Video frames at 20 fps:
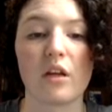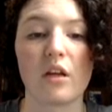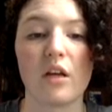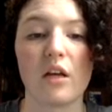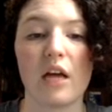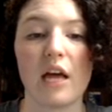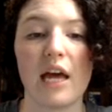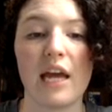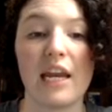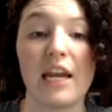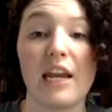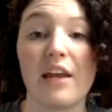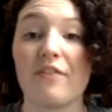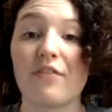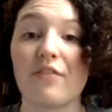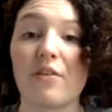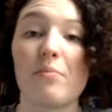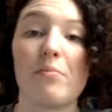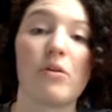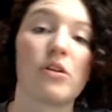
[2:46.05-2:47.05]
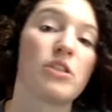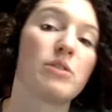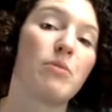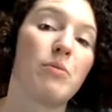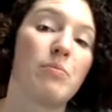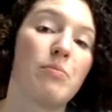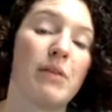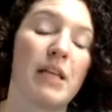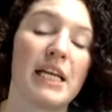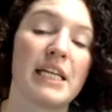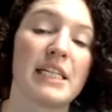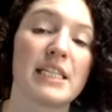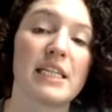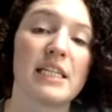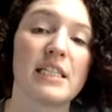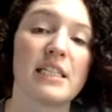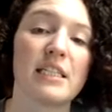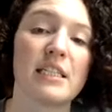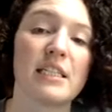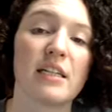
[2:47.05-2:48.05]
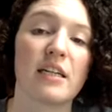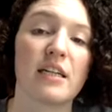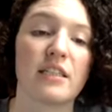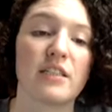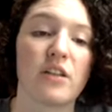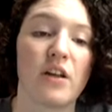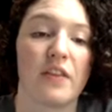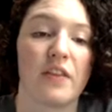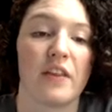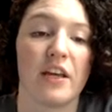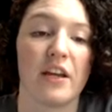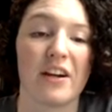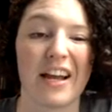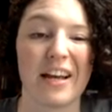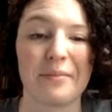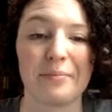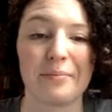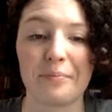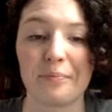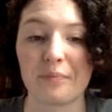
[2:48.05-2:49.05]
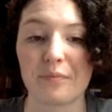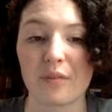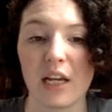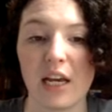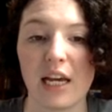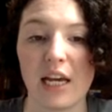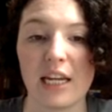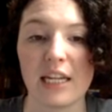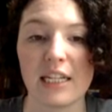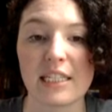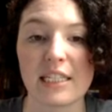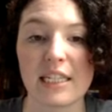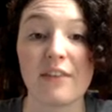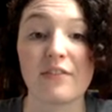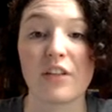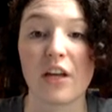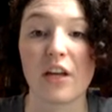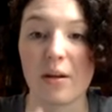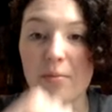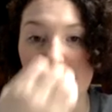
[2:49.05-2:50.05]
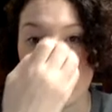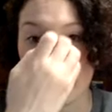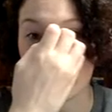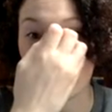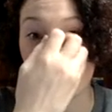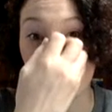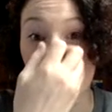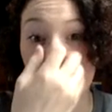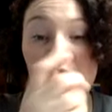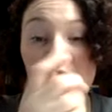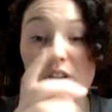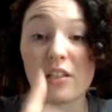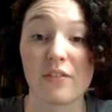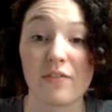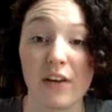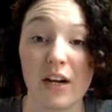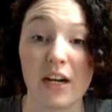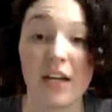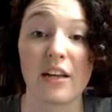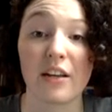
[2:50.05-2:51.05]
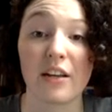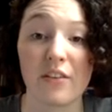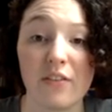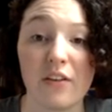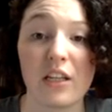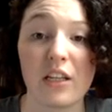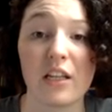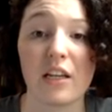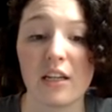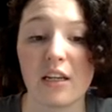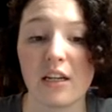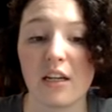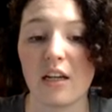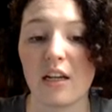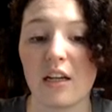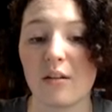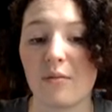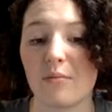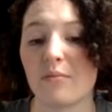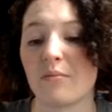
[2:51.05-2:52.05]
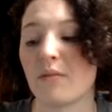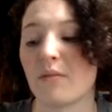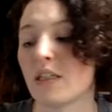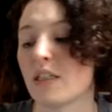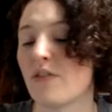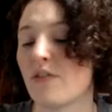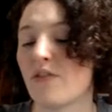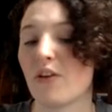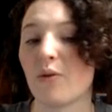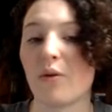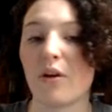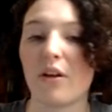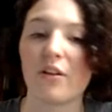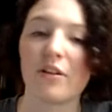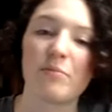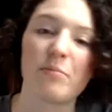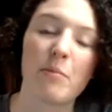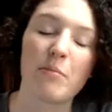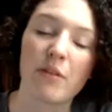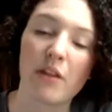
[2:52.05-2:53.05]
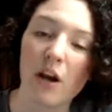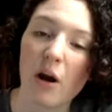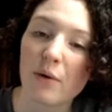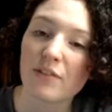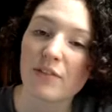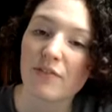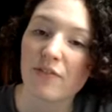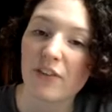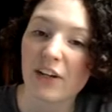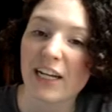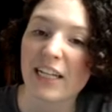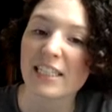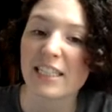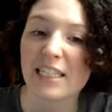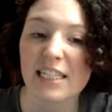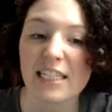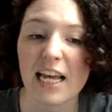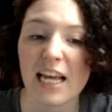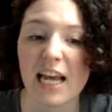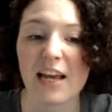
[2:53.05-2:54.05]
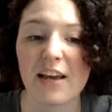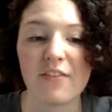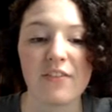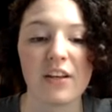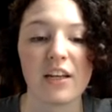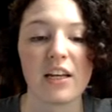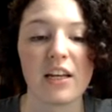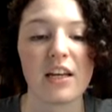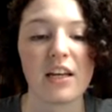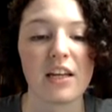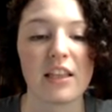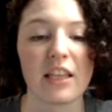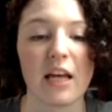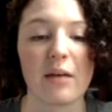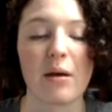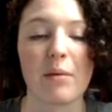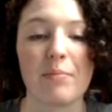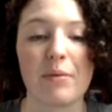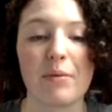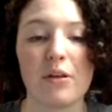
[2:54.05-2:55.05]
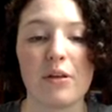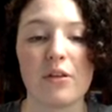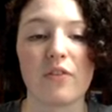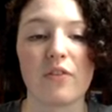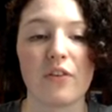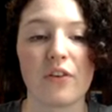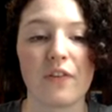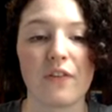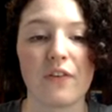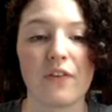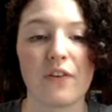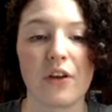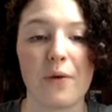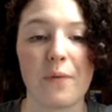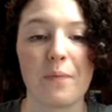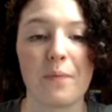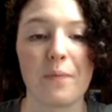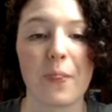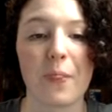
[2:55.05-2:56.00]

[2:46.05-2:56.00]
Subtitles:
edit it from multiple places because it's on the internet. And it saves automatically, which is very convenient, because if you're one of those people that always forgets to save, that might be useful for you.